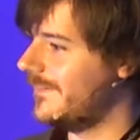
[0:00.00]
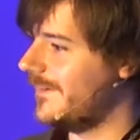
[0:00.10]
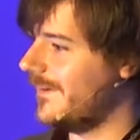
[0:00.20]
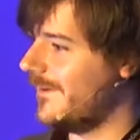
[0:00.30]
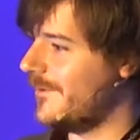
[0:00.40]

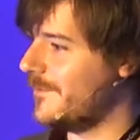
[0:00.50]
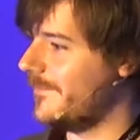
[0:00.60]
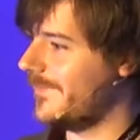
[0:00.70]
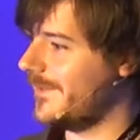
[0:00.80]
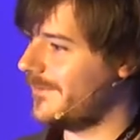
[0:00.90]

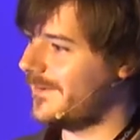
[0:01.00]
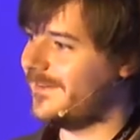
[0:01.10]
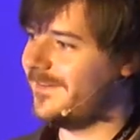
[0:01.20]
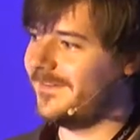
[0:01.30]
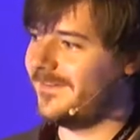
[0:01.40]
Um, okay.
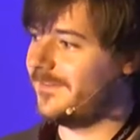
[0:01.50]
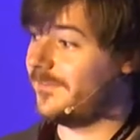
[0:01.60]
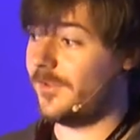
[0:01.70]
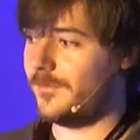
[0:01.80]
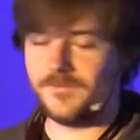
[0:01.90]

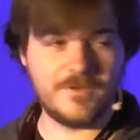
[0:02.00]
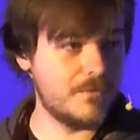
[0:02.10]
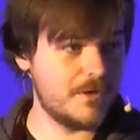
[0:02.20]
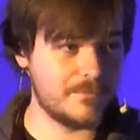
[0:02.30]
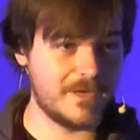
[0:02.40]
So still
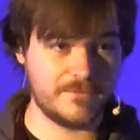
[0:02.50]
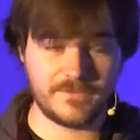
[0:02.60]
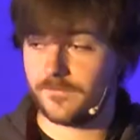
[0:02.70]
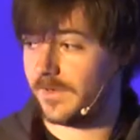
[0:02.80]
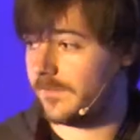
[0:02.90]
word of mouth,
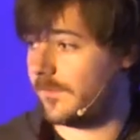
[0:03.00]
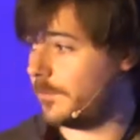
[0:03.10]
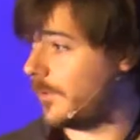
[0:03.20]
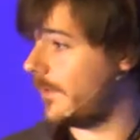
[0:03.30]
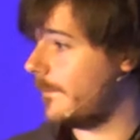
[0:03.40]
even at this
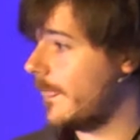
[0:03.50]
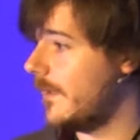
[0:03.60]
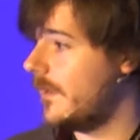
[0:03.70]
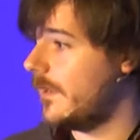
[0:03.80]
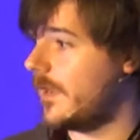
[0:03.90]
point.
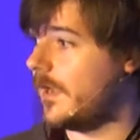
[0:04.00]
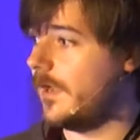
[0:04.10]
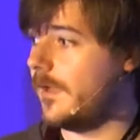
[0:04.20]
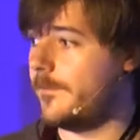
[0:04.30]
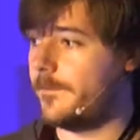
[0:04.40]

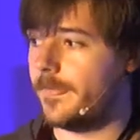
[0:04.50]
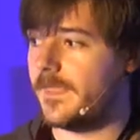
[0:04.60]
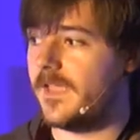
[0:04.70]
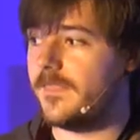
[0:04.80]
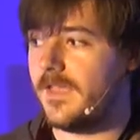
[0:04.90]
Um,
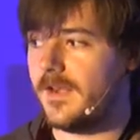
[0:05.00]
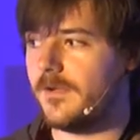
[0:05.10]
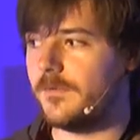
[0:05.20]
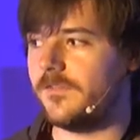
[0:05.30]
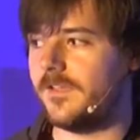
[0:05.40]
and then
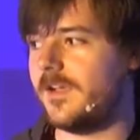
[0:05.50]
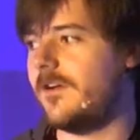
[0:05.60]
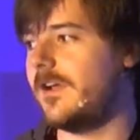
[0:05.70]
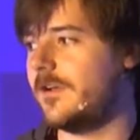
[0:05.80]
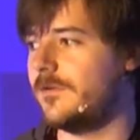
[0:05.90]
I was like, all
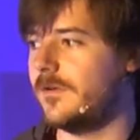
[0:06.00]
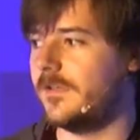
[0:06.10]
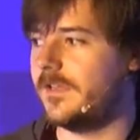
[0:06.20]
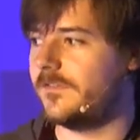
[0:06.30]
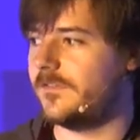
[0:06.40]
right, cool.
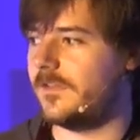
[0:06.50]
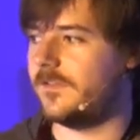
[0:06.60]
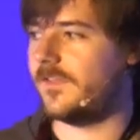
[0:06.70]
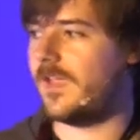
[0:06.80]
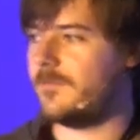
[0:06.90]
It's
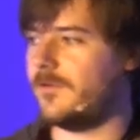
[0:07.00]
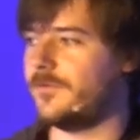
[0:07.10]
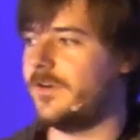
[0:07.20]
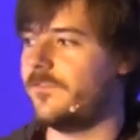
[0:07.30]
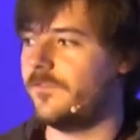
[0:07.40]
it's April
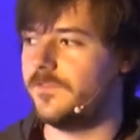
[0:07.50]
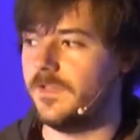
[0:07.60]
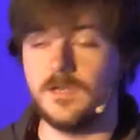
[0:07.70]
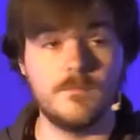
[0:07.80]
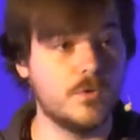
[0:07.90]
twenty
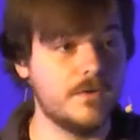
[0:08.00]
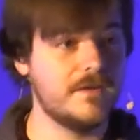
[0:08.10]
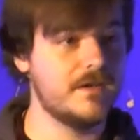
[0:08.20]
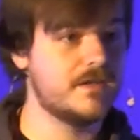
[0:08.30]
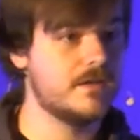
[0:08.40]
fifteen, more
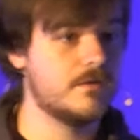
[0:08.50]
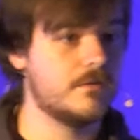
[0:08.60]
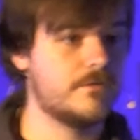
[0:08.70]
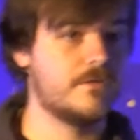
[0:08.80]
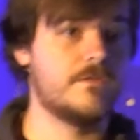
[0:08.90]
than a year
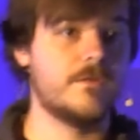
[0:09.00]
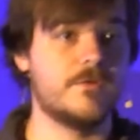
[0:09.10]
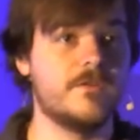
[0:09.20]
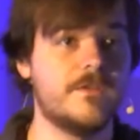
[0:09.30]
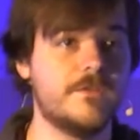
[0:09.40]
since the
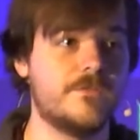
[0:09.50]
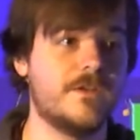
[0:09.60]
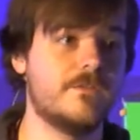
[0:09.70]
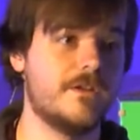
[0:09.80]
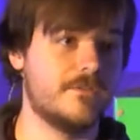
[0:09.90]
previous
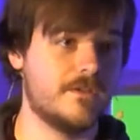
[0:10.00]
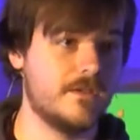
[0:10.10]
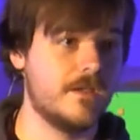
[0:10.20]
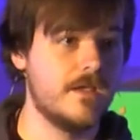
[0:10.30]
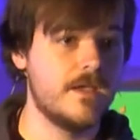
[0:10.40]

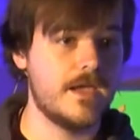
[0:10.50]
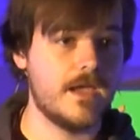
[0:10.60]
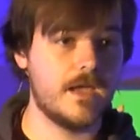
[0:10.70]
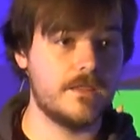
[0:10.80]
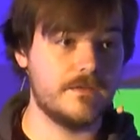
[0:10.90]
fundraising.
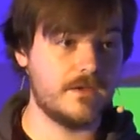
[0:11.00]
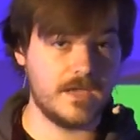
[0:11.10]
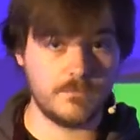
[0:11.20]
And again,